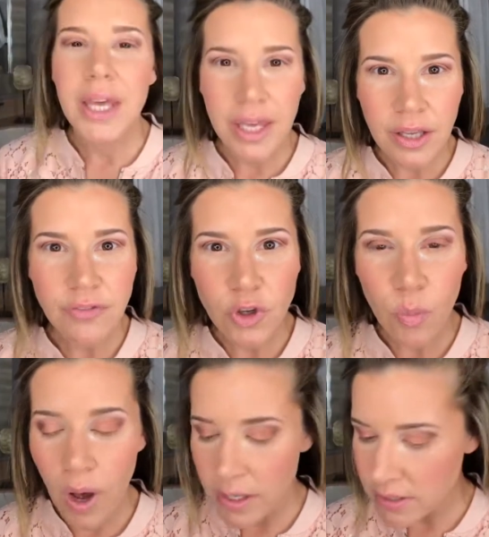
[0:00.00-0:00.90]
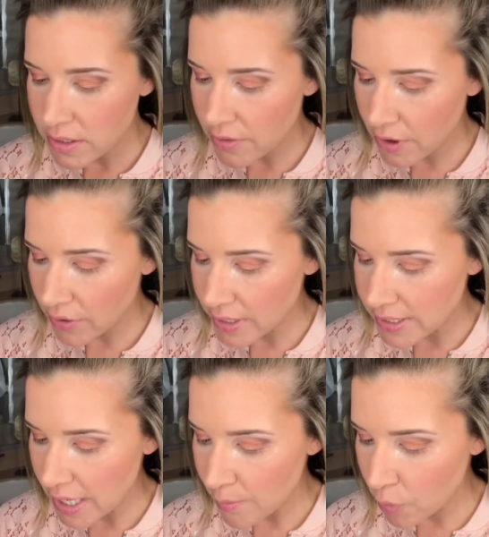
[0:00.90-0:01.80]
If you want, there is
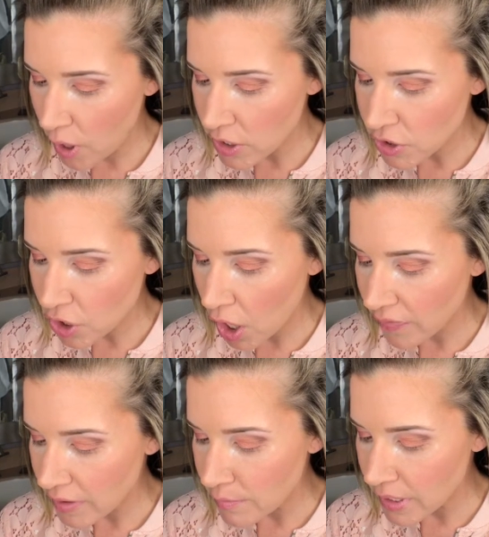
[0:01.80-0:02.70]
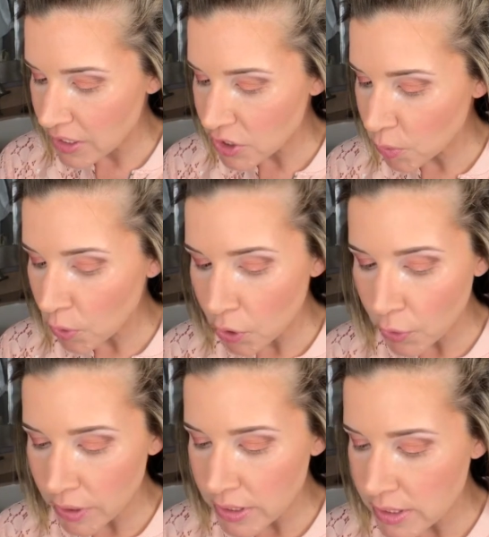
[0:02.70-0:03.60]
a brush called the Mini Squirrel
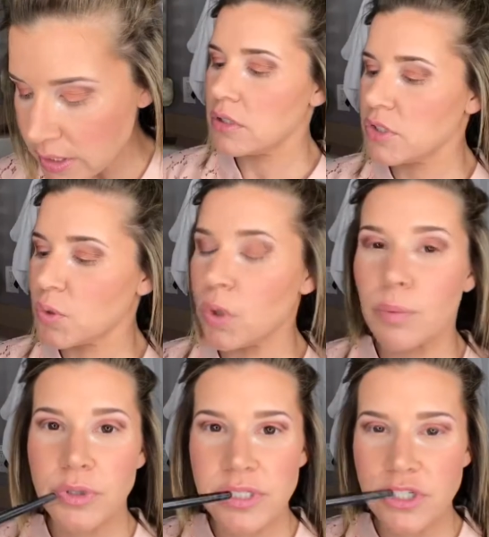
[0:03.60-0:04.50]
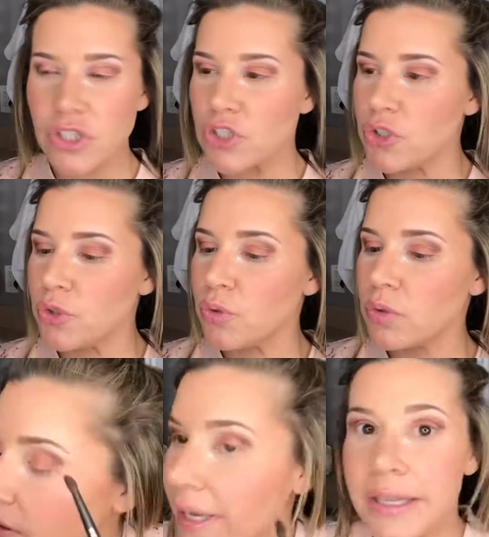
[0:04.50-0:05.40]
Crease, the Squirrel Precision
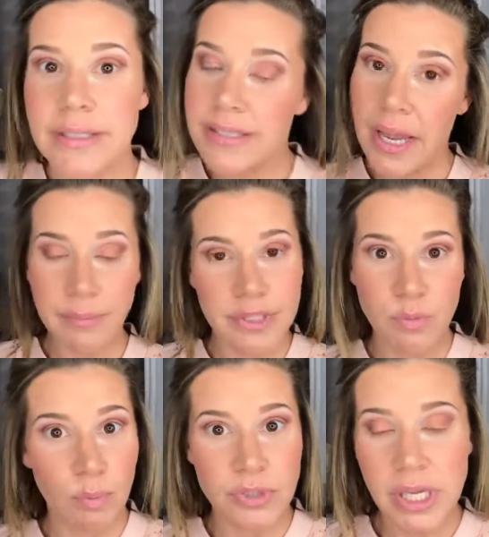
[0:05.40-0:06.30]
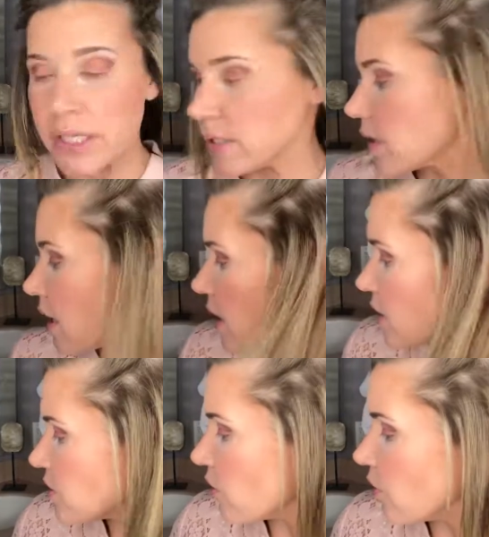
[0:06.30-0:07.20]
2. Like in its name, it's more precise,
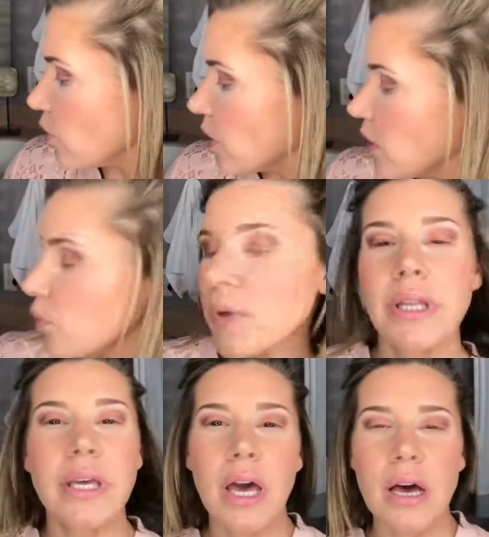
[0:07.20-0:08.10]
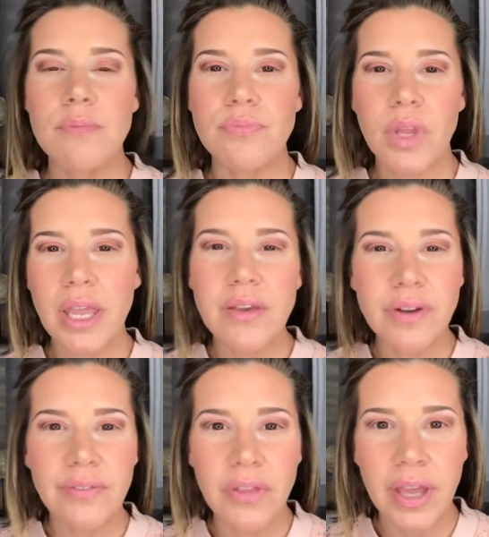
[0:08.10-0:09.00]
so that you can really even
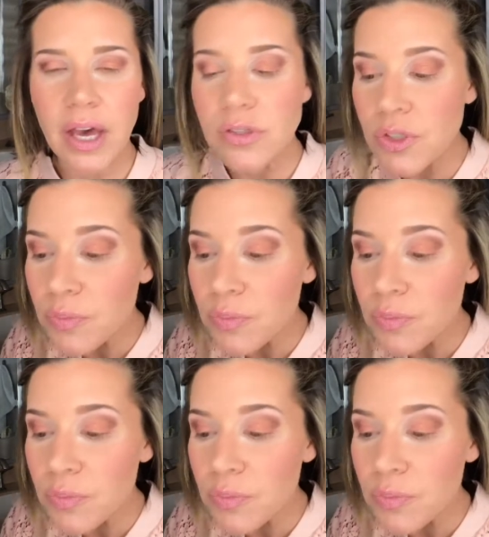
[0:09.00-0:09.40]
everything out.